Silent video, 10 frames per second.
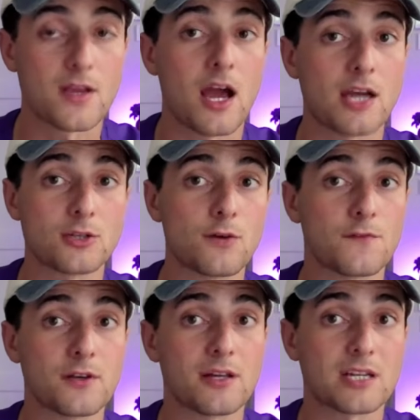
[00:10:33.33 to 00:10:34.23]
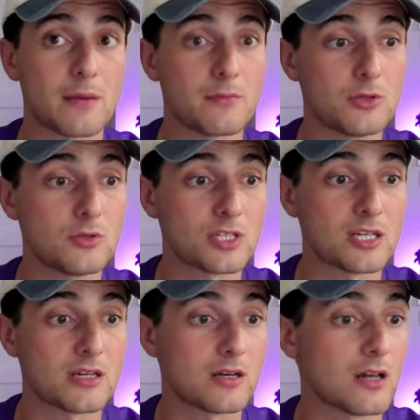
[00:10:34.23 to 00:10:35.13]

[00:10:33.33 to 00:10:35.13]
I don't feel like I'm losing